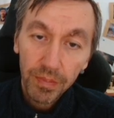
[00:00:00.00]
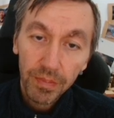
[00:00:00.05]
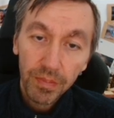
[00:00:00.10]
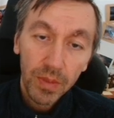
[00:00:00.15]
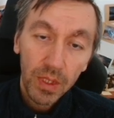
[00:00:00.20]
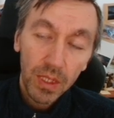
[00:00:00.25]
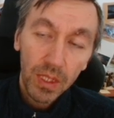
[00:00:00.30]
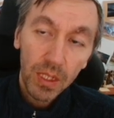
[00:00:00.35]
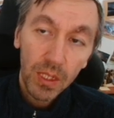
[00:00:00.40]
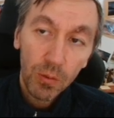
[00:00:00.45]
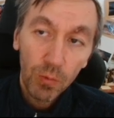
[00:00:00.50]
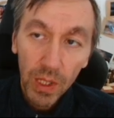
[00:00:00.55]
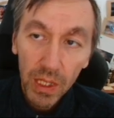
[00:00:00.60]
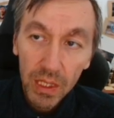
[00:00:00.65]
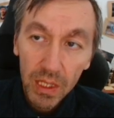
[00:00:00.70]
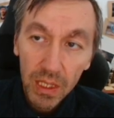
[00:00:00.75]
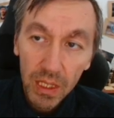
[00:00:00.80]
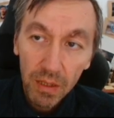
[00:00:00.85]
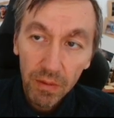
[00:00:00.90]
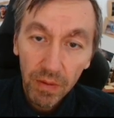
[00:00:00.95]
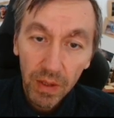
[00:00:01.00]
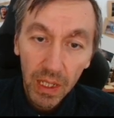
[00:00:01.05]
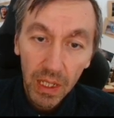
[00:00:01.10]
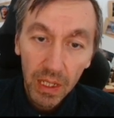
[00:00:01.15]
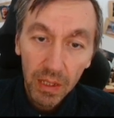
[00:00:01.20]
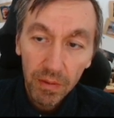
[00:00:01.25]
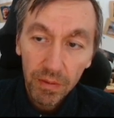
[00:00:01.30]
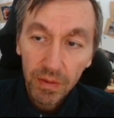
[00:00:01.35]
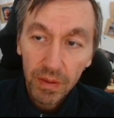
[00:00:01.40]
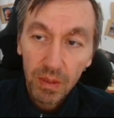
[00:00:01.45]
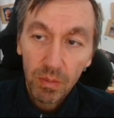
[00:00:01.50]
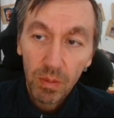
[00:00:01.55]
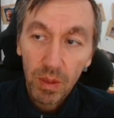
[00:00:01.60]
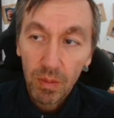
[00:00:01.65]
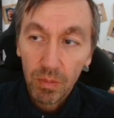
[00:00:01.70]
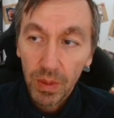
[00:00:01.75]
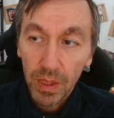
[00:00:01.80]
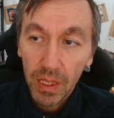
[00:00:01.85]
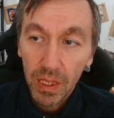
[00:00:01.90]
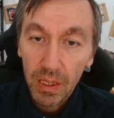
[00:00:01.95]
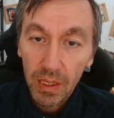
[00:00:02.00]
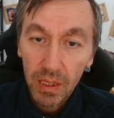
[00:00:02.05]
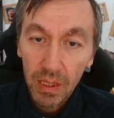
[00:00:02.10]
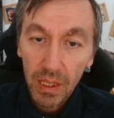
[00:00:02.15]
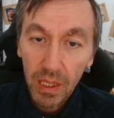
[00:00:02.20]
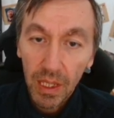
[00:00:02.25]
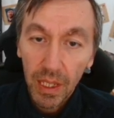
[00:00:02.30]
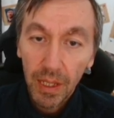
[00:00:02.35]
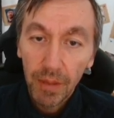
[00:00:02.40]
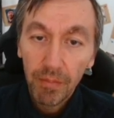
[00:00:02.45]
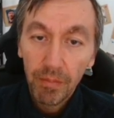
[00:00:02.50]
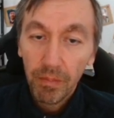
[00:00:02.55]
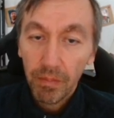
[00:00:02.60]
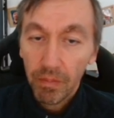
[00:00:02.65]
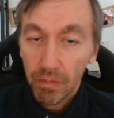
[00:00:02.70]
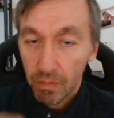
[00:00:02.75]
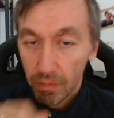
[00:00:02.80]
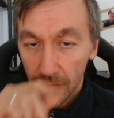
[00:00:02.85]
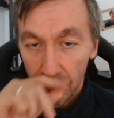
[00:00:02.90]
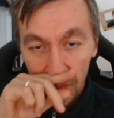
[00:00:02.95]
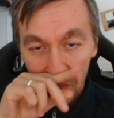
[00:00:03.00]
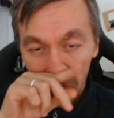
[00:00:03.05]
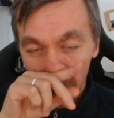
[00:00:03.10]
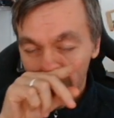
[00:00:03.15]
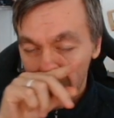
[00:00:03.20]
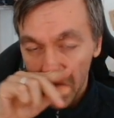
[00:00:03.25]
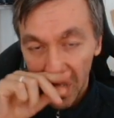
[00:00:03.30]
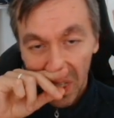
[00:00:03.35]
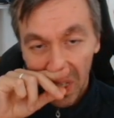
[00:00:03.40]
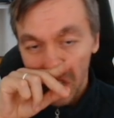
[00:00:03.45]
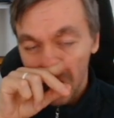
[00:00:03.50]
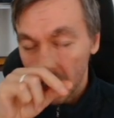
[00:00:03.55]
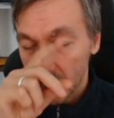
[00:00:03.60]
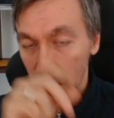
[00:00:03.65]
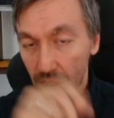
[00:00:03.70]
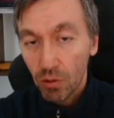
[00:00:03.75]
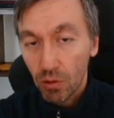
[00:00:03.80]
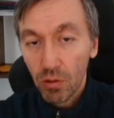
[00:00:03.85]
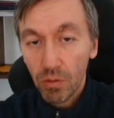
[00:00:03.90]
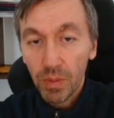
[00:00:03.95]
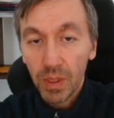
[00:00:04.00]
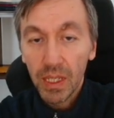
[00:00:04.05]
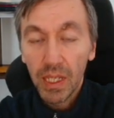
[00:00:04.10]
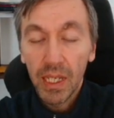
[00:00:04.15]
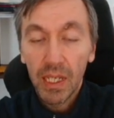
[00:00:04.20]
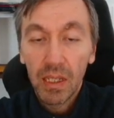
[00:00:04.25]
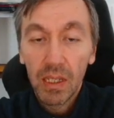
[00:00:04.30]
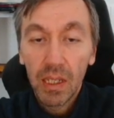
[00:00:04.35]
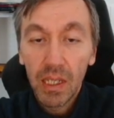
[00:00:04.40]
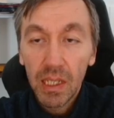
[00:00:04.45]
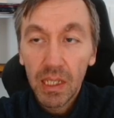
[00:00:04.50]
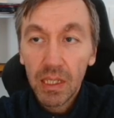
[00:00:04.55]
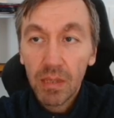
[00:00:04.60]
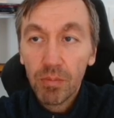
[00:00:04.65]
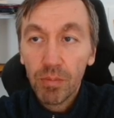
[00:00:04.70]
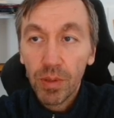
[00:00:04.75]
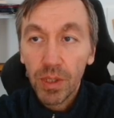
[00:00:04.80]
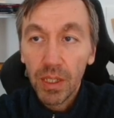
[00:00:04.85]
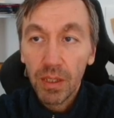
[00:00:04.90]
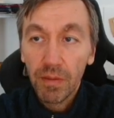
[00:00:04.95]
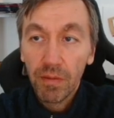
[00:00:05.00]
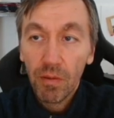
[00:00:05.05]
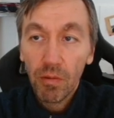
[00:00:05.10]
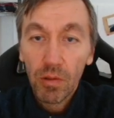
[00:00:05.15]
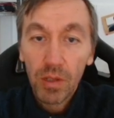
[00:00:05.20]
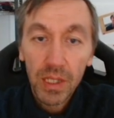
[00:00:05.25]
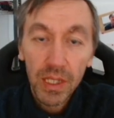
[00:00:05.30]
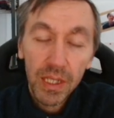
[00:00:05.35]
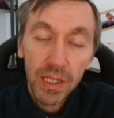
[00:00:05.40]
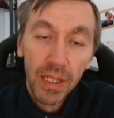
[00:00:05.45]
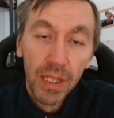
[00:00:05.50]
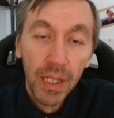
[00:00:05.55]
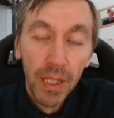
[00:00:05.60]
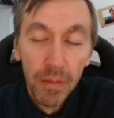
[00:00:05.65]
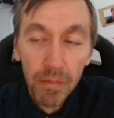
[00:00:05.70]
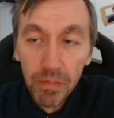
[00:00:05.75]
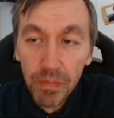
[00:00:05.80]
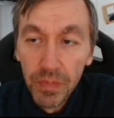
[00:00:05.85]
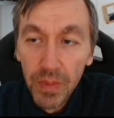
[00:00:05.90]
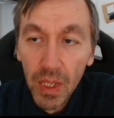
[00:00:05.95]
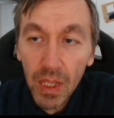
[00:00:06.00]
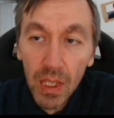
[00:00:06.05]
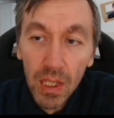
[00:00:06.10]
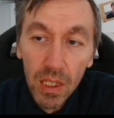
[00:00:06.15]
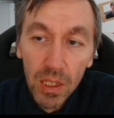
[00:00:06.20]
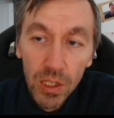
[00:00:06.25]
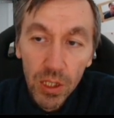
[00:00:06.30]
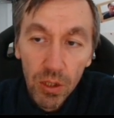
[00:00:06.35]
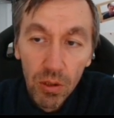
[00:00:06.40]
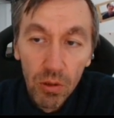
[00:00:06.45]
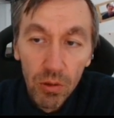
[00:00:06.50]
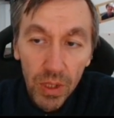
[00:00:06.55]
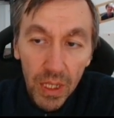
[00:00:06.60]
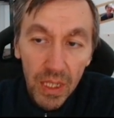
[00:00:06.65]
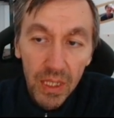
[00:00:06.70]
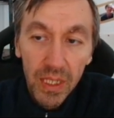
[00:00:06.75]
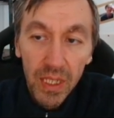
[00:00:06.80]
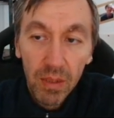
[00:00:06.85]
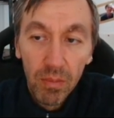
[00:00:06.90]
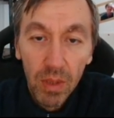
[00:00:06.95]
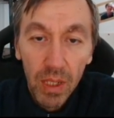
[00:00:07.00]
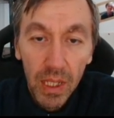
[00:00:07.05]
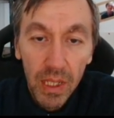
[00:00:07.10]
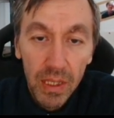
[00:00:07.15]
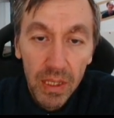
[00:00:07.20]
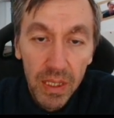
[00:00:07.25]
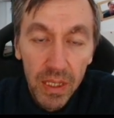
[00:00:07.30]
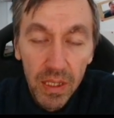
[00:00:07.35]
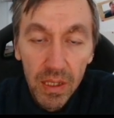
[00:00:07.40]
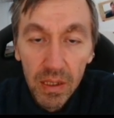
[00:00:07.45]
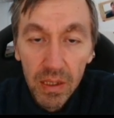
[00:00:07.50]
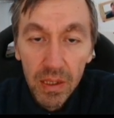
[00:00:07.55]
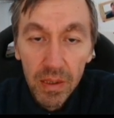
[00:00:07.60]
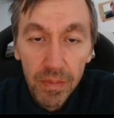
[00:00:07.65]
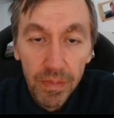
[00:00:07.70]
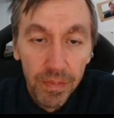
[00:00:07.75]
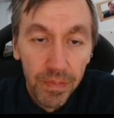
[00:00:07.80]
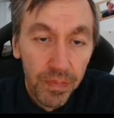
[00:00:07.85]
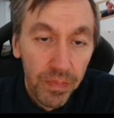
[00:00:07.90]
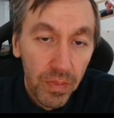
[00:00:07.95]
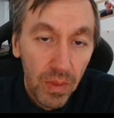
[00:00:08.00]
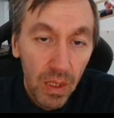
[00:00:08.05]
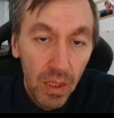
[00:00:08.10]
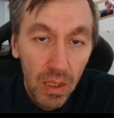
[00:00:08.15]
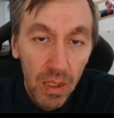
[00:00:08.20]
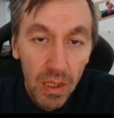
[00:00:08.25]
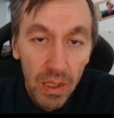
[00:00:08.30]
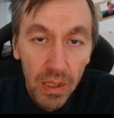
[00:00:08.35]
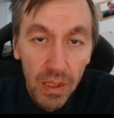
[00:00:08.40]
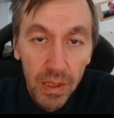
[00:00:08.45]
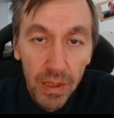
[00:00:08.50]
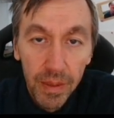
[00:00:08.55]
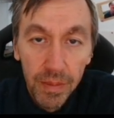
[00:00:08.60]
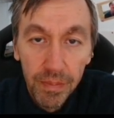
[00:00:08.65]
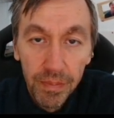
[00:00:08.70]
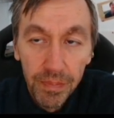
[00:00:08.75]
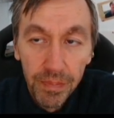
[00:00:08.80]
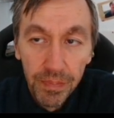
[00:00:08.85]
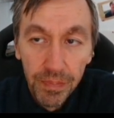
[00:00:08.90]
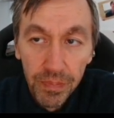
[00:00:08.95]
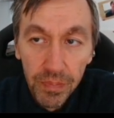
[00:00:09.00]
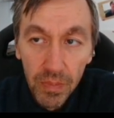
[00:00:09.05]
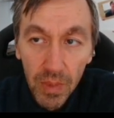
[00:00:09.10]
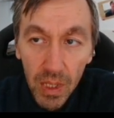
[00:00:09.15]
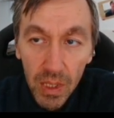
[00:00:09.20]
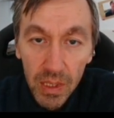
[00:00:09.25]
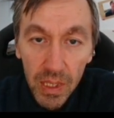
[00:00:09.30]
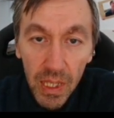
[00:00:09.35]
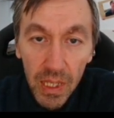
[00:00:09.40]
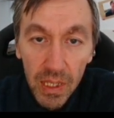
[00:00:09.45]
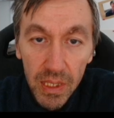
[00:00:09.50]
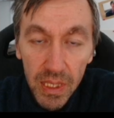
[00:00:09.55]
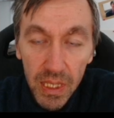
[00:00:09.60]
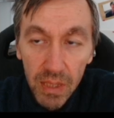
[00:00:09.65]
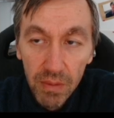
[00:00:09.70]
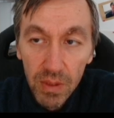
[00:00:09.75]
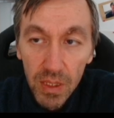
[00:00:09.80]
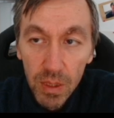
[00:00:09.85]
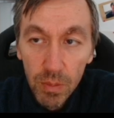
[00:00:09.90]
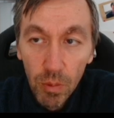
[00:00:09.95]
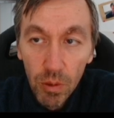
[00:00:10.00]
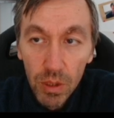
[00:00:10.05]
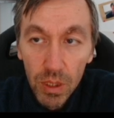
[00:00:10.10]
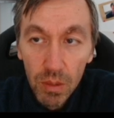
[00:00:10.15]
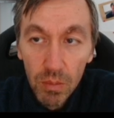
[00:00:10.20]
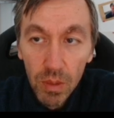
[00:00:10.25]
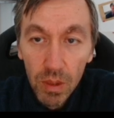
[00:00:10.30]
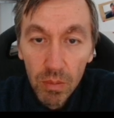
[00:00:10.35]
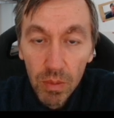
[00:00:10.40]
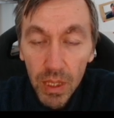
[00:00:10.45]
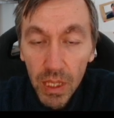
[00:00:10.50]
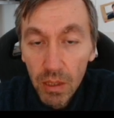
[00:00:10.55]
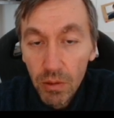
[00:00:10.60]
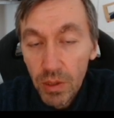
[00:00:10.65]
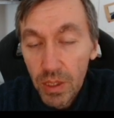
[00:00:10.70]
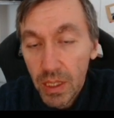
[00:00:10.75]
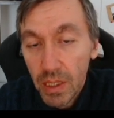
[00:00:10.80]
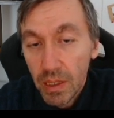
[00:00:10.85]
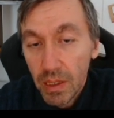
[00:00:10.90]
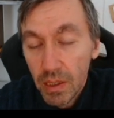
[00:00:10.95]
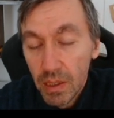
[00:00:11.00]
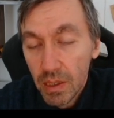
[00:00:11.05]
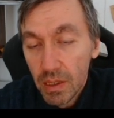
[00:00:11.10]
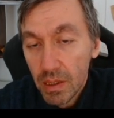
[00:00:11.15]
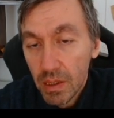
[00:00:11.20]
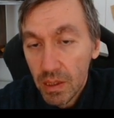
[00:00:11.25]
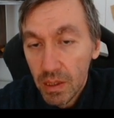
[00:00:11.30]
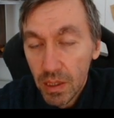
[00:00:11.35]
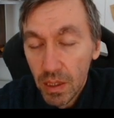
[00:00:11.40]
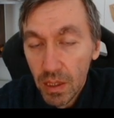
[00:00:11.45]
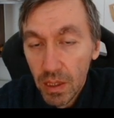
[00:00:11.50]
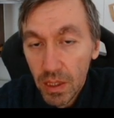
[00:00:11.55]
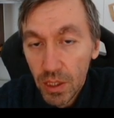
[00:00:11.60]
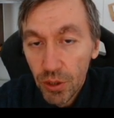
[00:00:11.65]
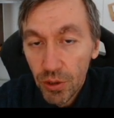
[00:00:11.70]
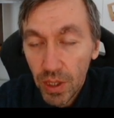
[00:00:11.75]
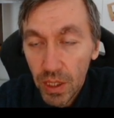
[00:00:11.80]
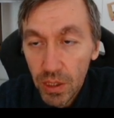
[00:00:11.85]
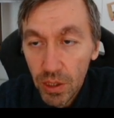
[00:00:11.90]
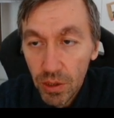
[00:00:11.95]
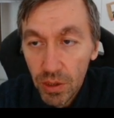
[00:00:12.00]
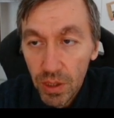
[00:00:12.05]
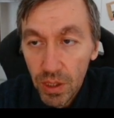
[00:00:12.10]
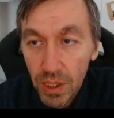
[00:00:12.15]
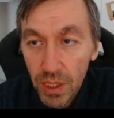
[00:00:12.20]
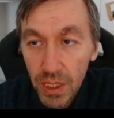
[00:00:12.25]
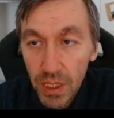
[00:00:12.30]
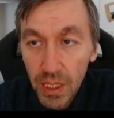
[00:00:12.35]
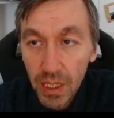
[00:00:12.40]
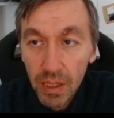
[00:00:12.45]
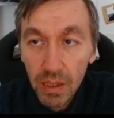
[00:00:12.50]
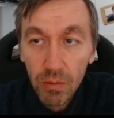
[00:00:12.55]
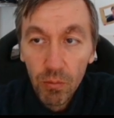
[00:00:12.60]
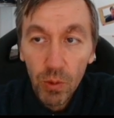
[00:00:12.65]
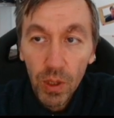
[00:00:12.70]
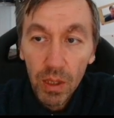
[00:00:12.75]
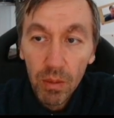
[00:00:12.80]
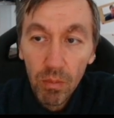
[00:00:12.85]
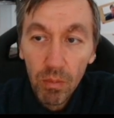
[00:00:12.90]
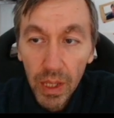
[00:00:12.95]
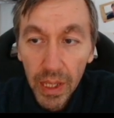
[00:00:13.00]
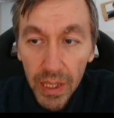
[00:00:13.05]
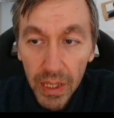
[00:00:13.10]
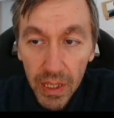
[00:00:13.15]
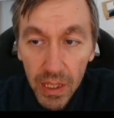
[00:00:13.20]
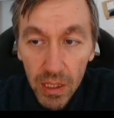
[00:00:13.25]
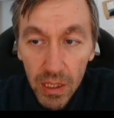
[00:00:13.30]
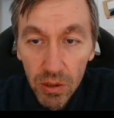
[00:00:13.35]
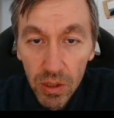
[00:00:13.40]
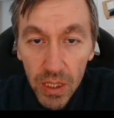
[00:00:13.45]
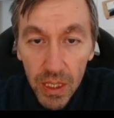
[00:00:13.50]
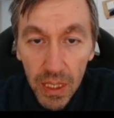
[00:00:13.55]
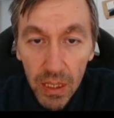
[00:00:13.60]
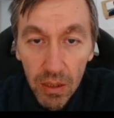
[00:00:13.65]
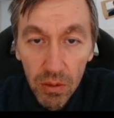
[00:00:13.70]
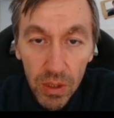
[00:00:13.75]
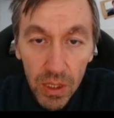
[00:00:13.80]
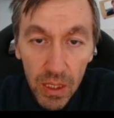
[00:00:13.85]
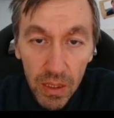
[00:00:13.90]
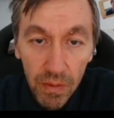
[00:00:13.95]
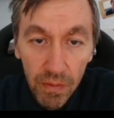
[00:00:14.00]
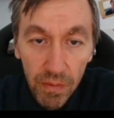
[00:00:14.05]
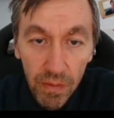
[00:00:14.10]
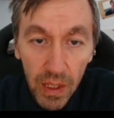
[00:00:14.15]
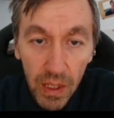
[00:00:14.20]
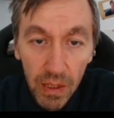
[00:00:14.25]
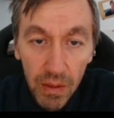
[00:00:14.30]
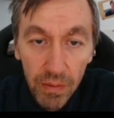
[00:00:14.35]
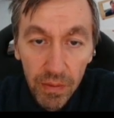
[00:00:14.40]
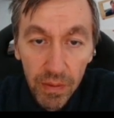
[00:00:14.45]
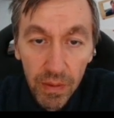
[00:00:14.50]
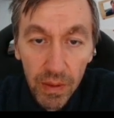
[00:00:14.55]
this is why d5 has been played in the game. Again, it's all been analyzed, pretty forced. So looking some lines here, knight e7 is possible, but I was like trying to understand why black cannot take on d5